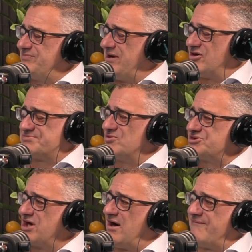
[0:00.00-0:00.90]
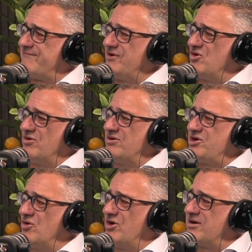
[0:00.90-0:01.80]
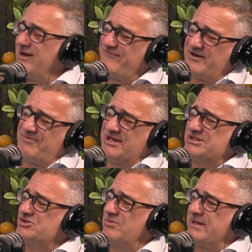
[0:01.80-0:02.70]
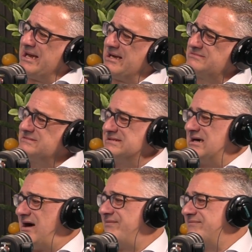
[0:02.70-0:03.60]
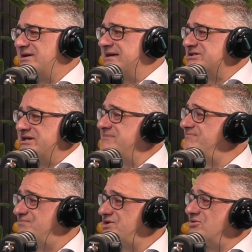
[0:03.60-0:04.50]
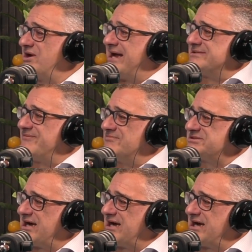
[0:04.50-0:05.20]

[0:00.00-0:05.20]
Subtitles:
the hospital staff. You can't knock them. Even the police that took me there, I've never actually shaken hands with them and